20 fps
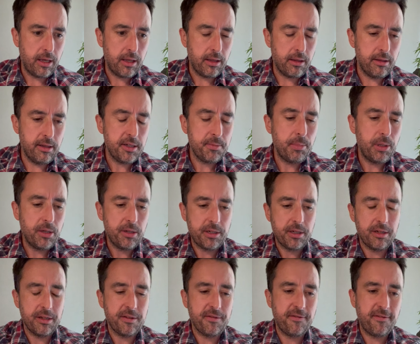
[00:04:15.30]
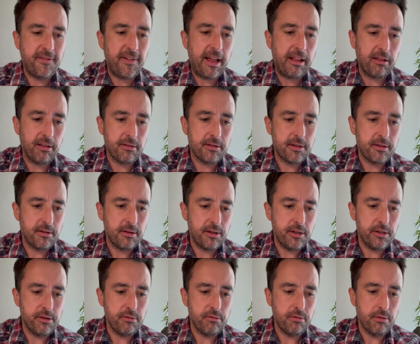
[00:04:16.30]
This person has felt
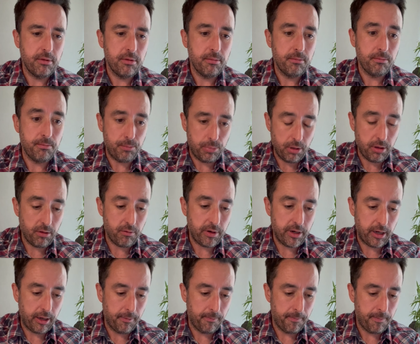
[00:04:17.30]
you pull away.